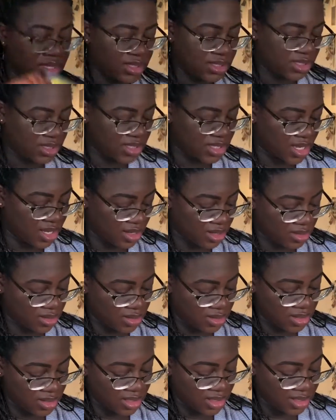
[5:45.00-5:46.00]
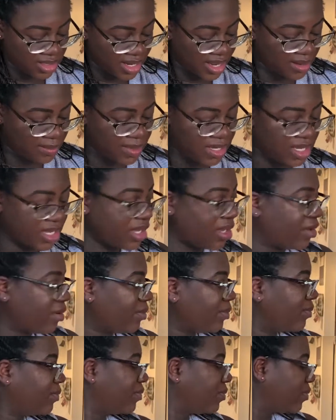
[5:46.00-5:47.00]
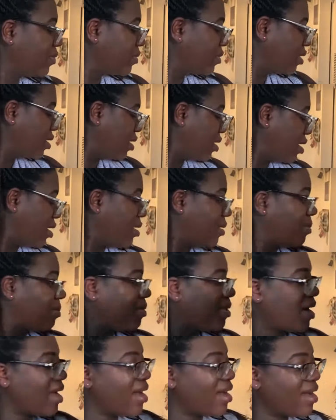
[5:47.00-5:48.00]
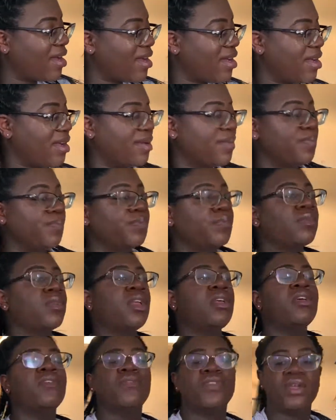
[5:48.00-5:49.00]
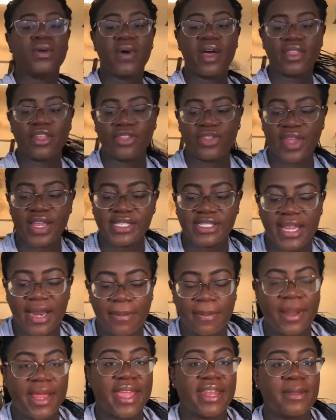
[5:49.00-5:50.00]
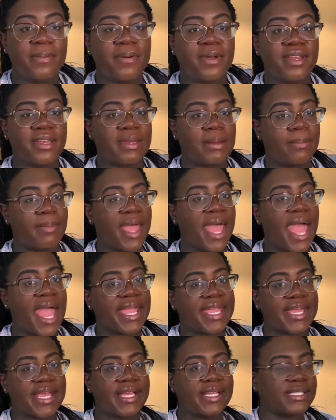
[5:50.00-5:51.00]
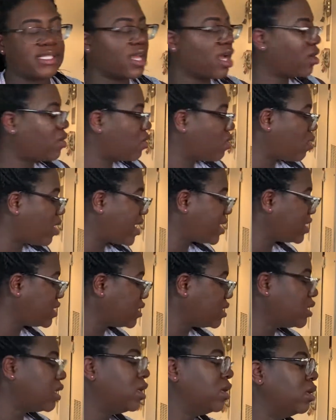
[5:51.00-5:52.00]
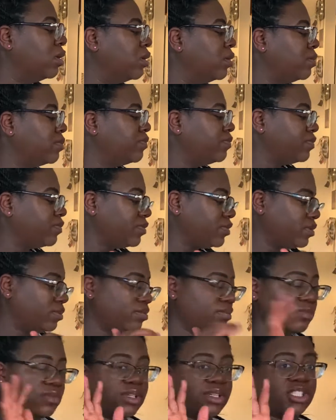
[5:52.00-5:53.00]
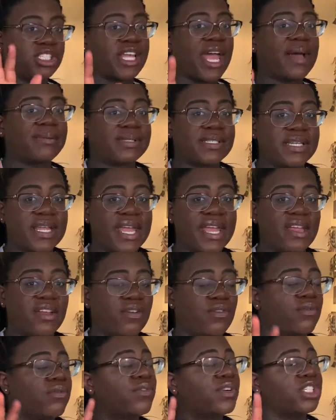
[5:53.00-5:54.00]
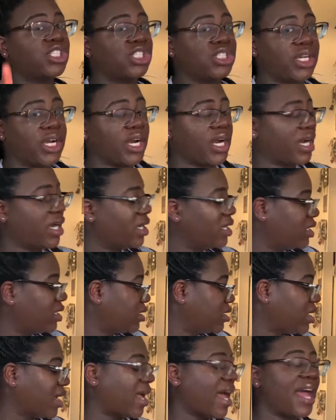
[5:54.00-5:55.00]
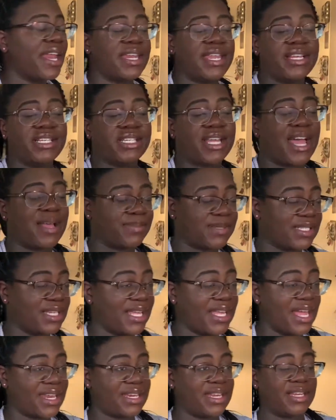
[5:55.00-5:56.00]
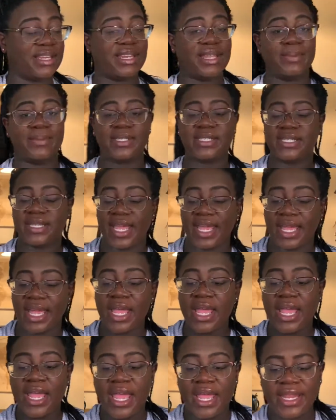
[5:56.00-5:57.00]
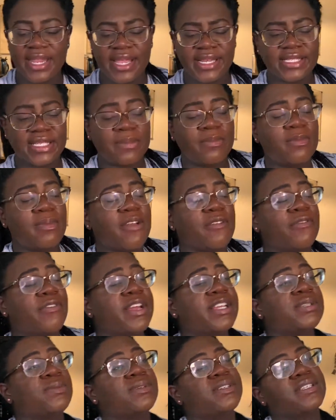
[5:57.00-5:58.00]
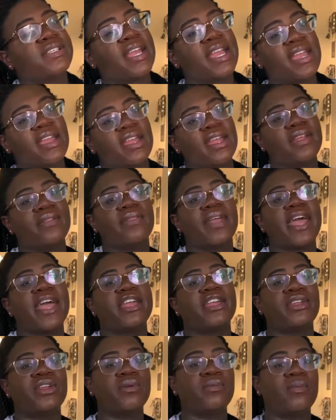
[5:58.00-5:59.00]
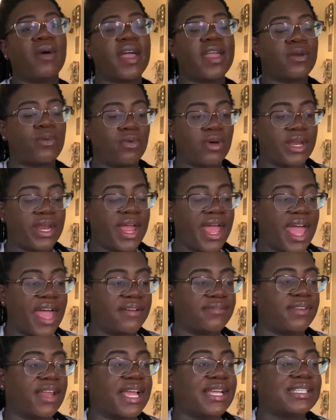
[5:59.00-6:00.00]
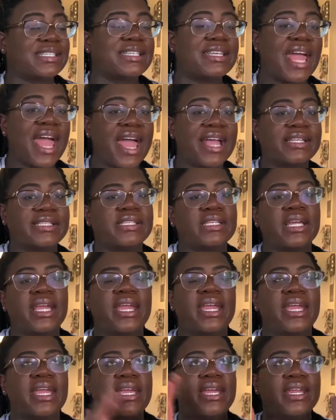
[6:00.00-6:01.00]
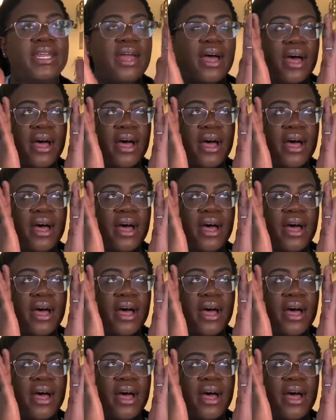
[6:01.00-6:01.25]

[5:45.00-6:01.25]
So that'll be cute. But few other things that I plan to put in the bag is, of course, chapstick for sure. I need chapstick, I need lipstick. And then some of my friends were saying that you might want to have like snacks and